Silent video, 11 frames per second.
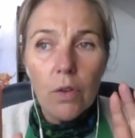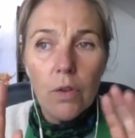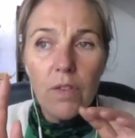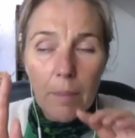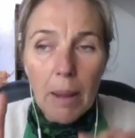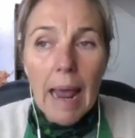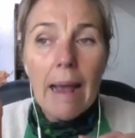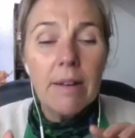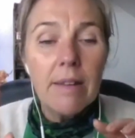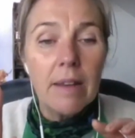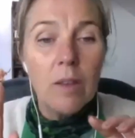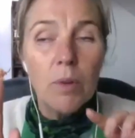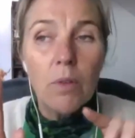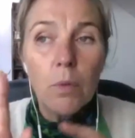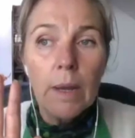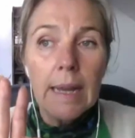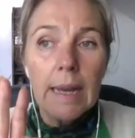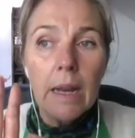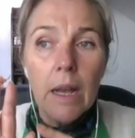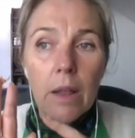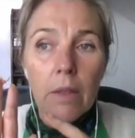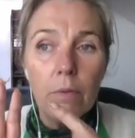similarities between
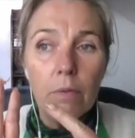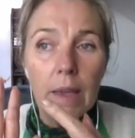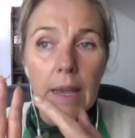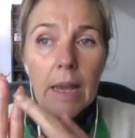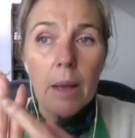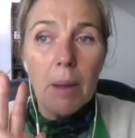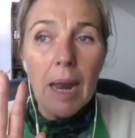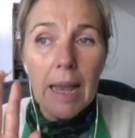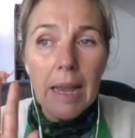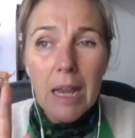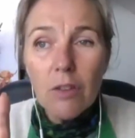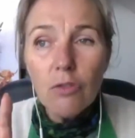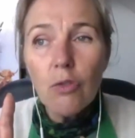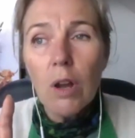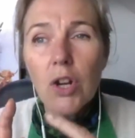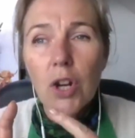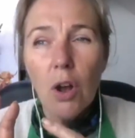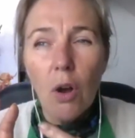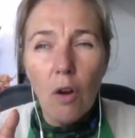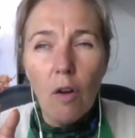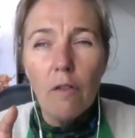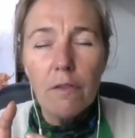the molecular structure
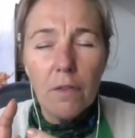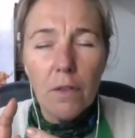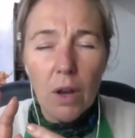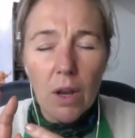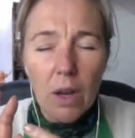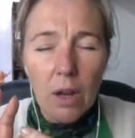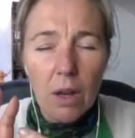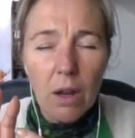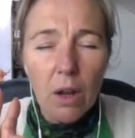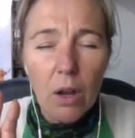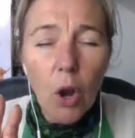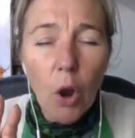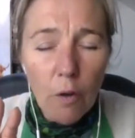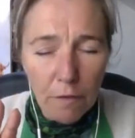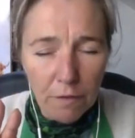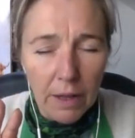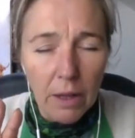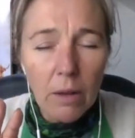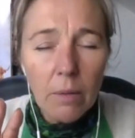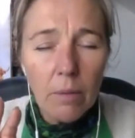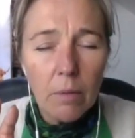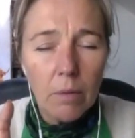of chlorophyll
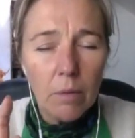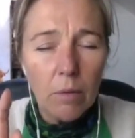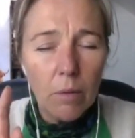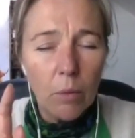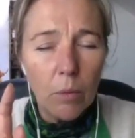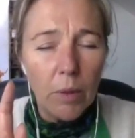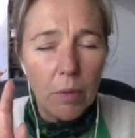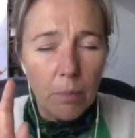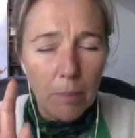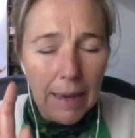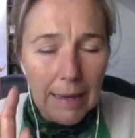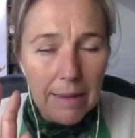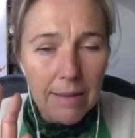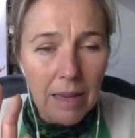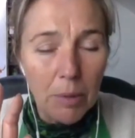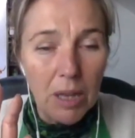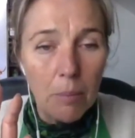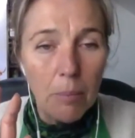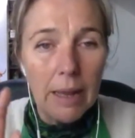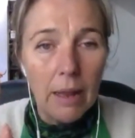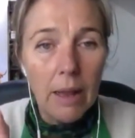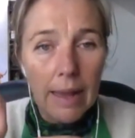with magnesium in the
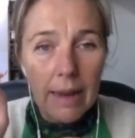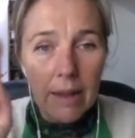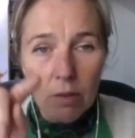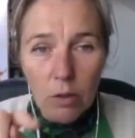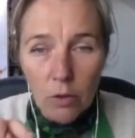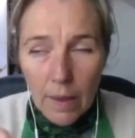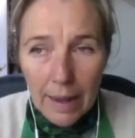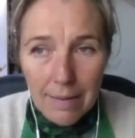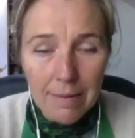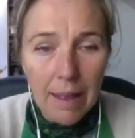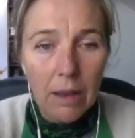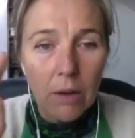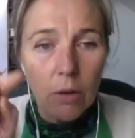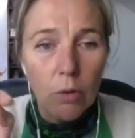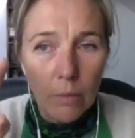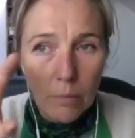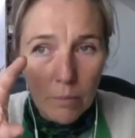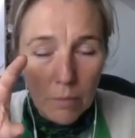middle, and it's a sort of hexagonal